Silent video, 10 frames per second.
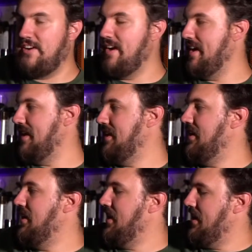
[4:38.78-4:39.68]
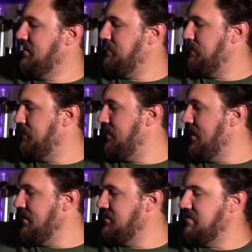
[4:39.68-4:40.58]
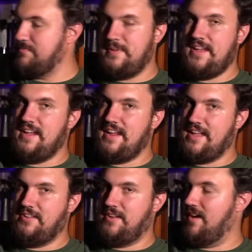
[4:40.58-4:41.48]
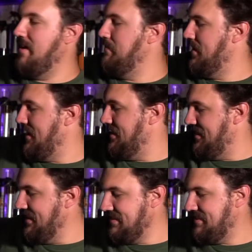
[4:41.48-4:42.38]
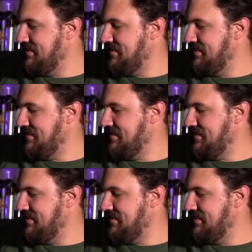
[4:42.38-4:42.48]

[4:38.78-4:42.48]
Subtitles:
right here. The engine's being held on by this